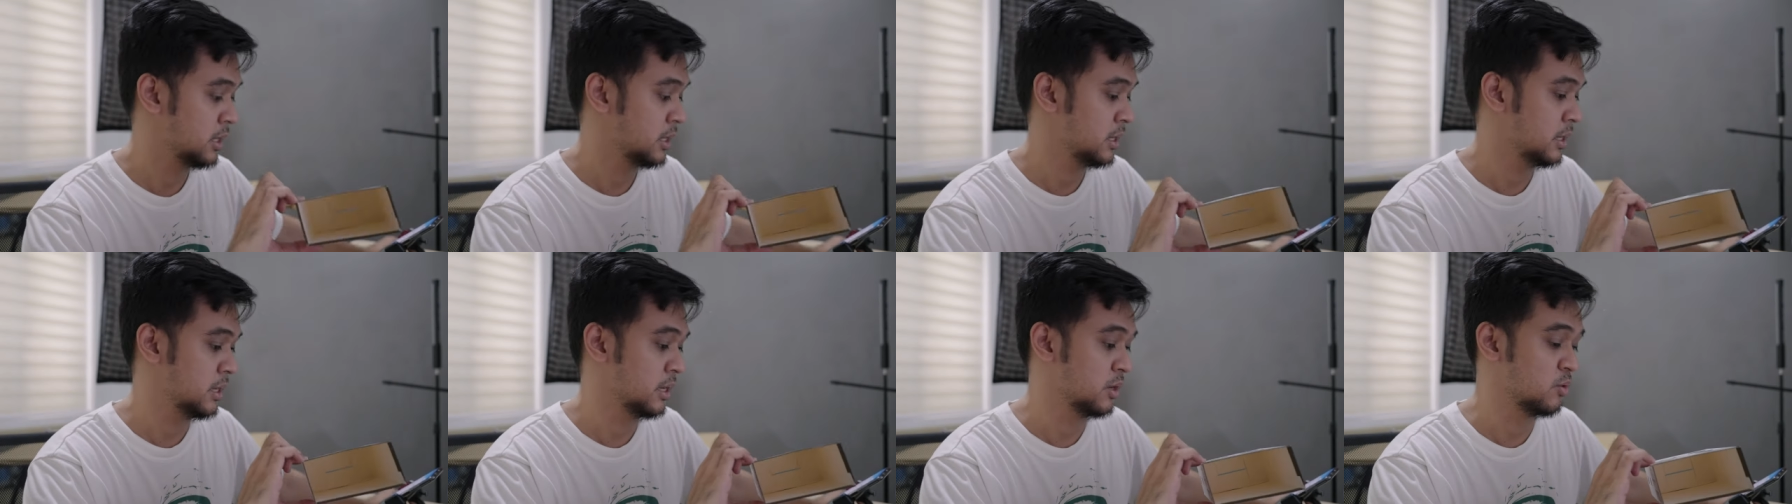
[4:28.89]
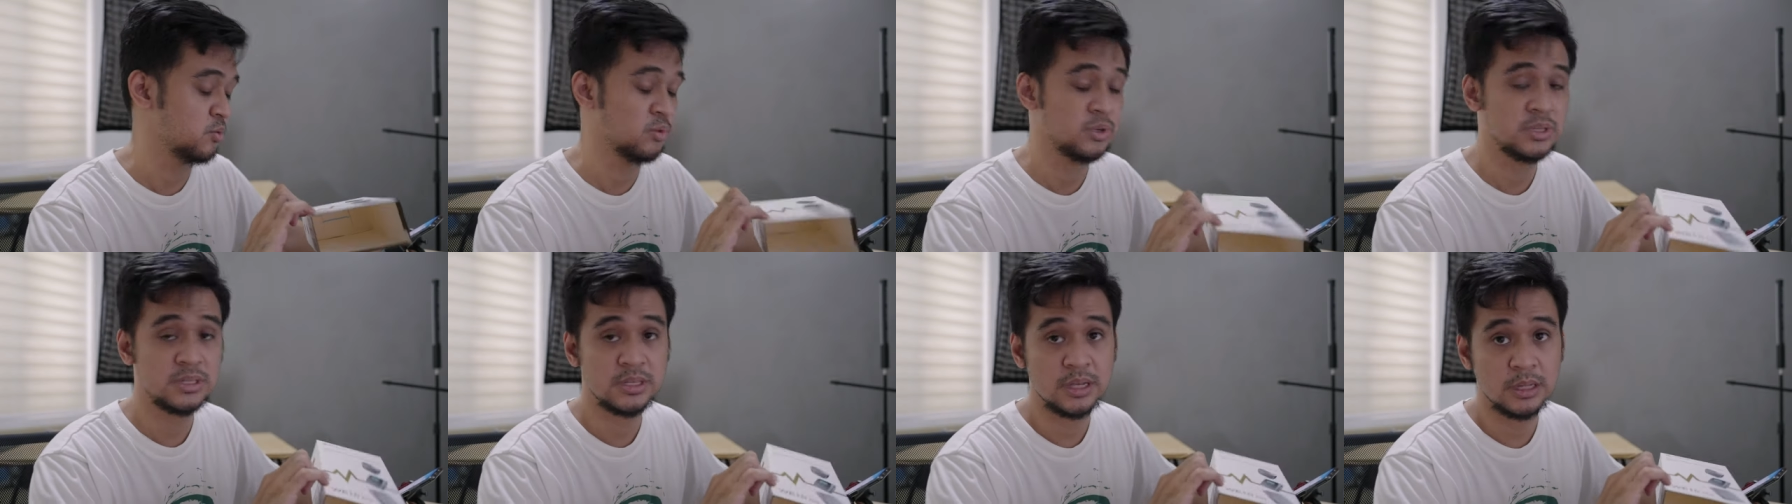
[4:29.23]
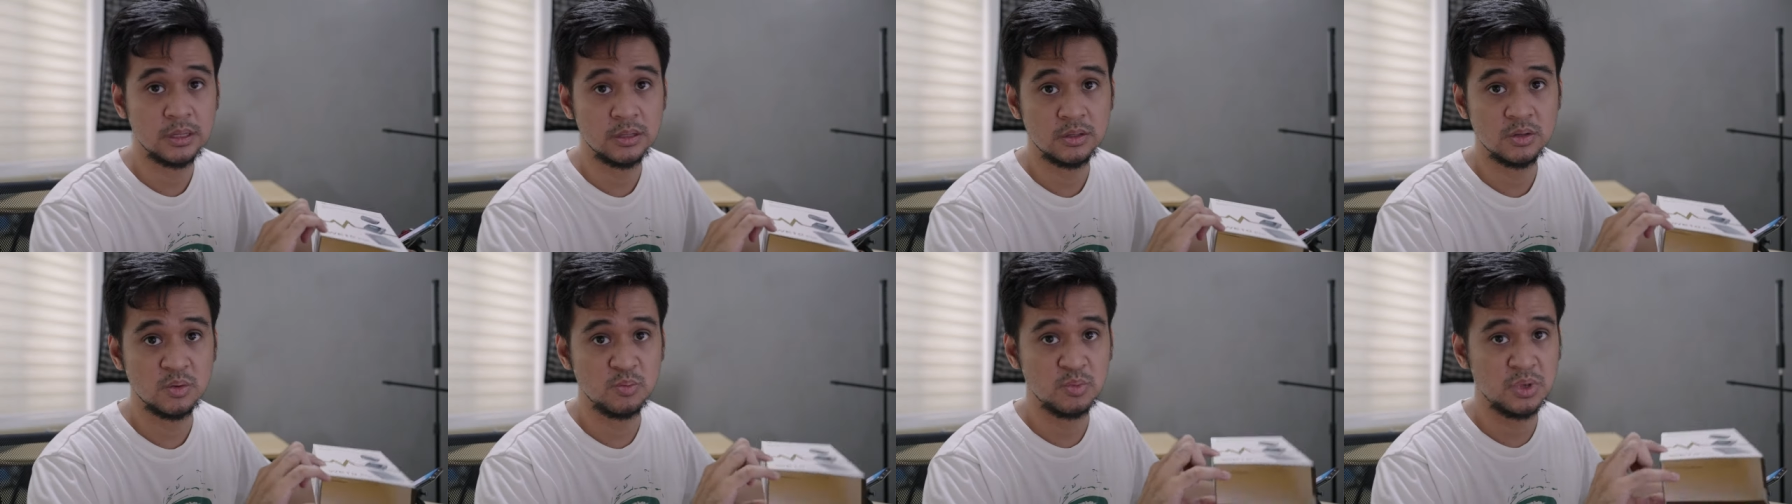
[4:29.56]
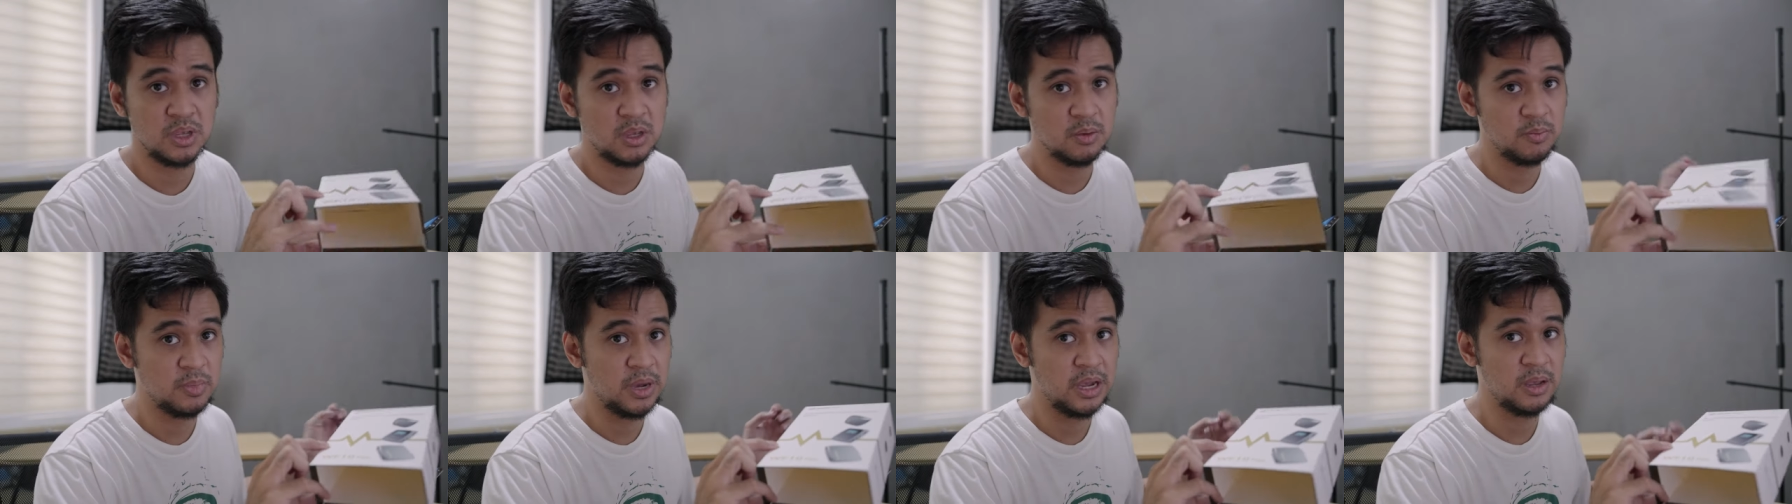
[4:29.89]
It was sent to
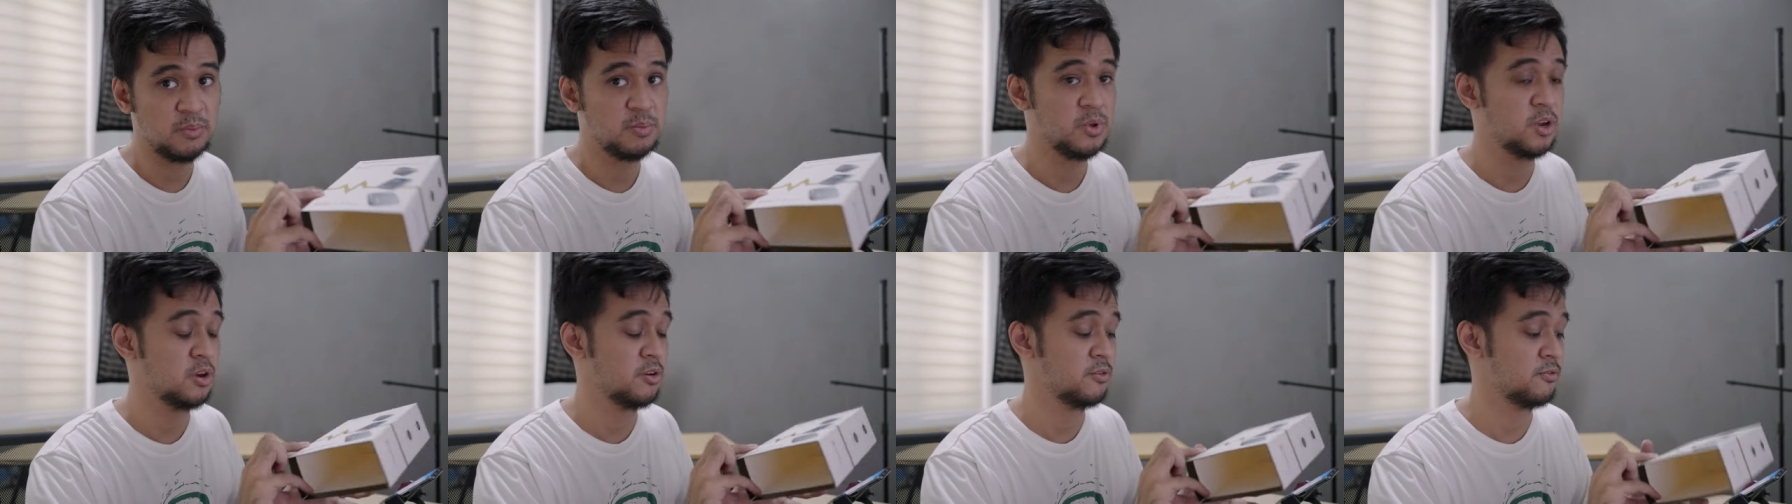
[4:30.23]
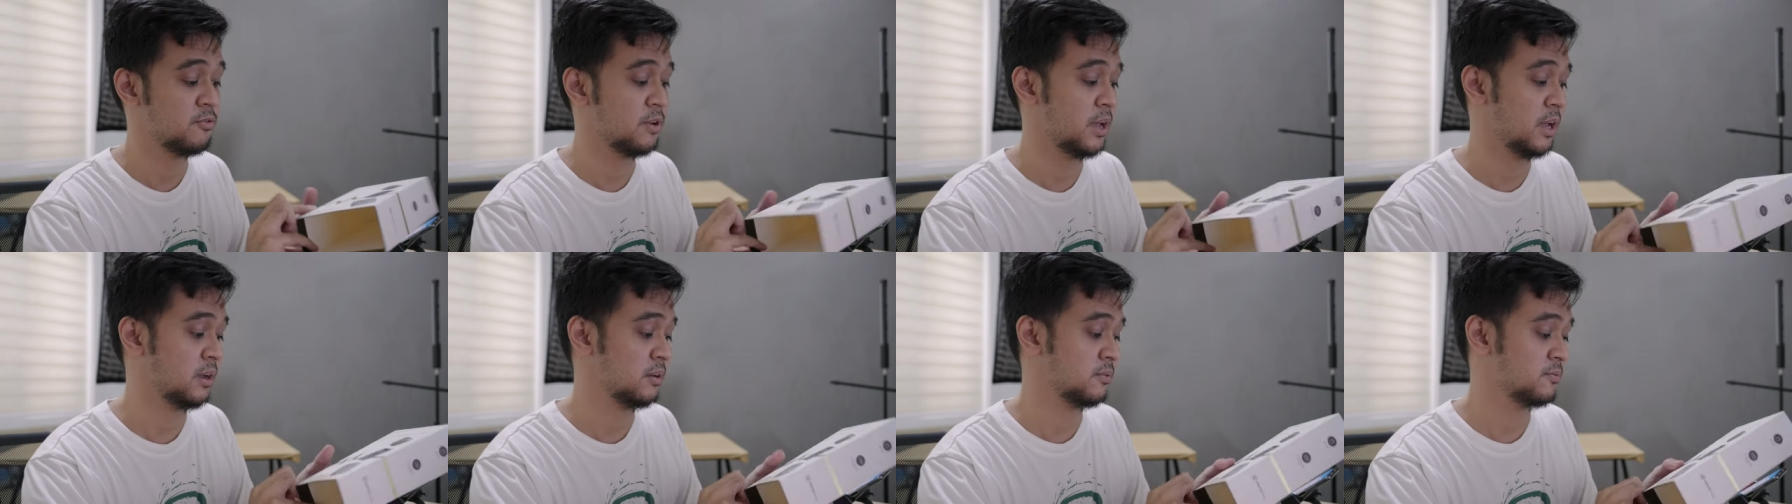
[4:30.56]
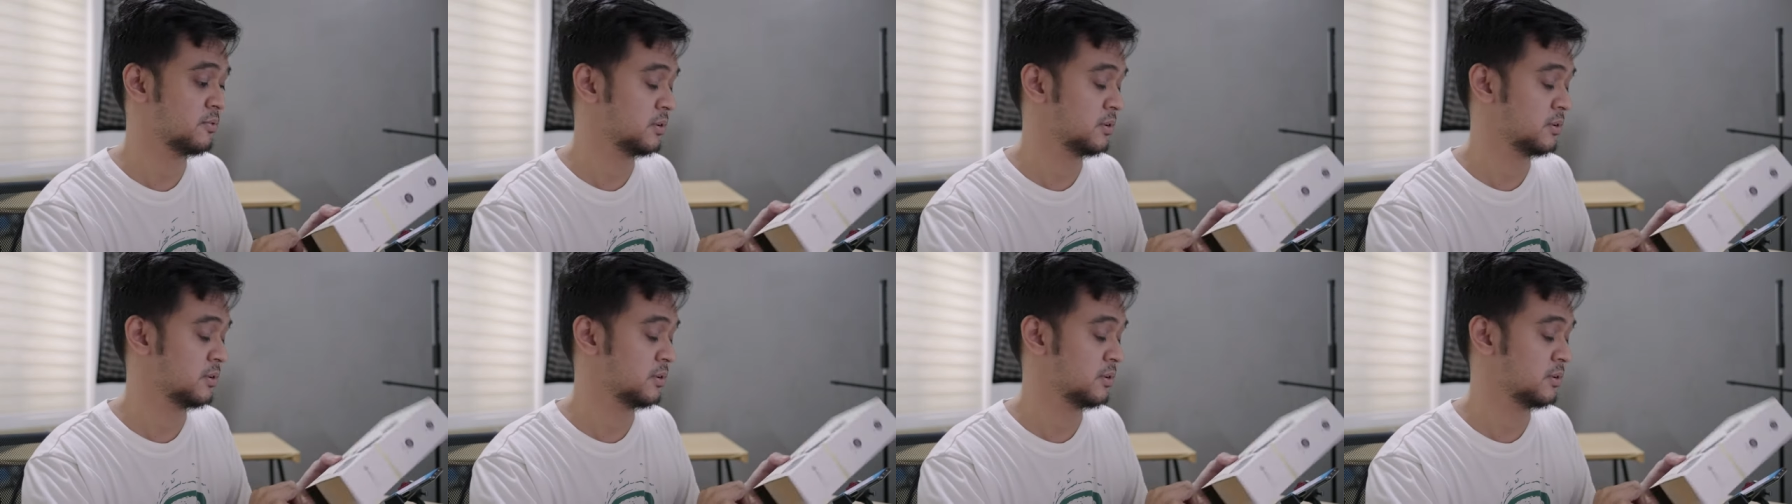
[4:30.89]
me by Mirfak